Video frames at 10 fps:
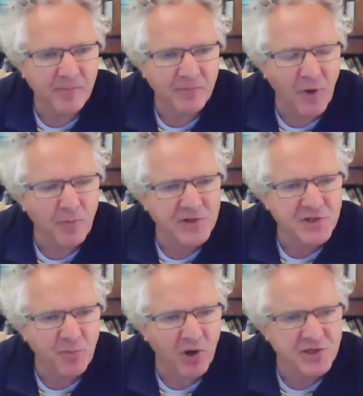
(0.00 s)
don't be
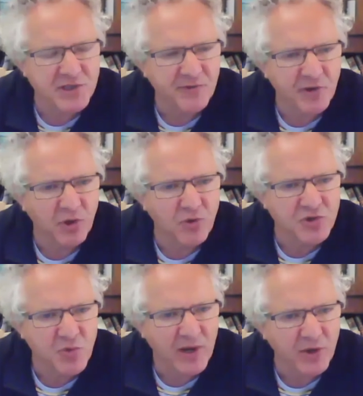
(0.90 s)
surprised if you
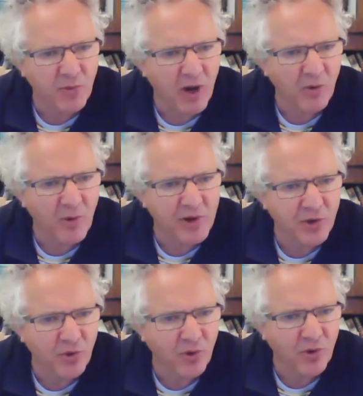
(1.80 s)
lose where you are when
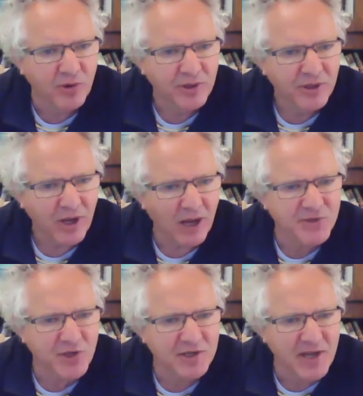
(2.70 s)
you're
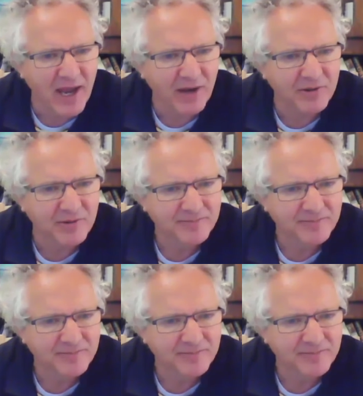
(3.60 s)
upside down.